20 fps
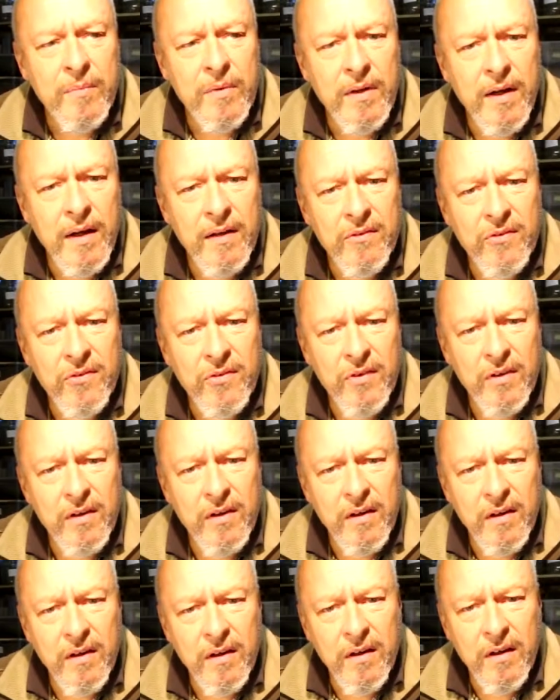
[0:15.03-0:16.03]
That's
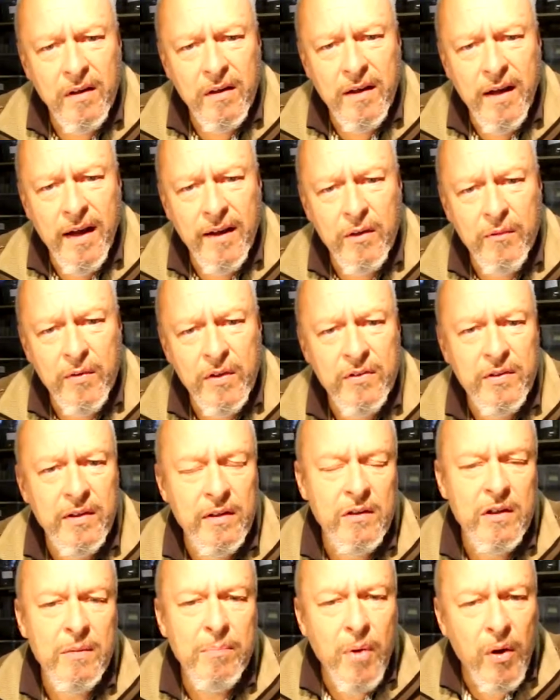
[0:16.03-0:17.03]
kind of a
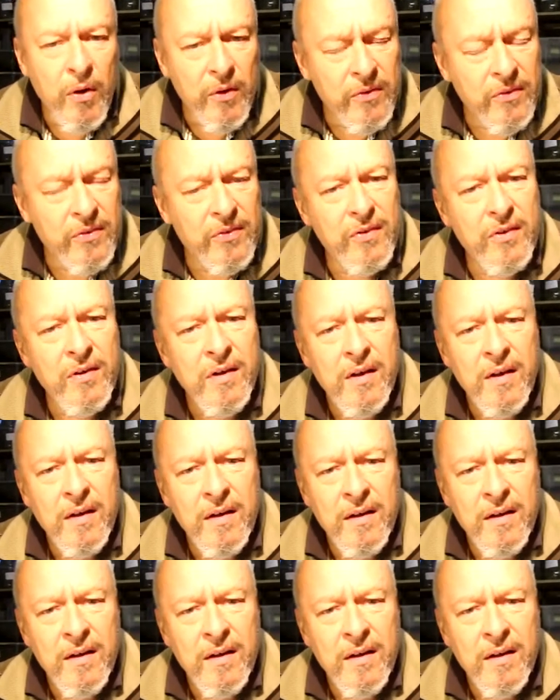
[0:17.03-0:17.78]
silk moss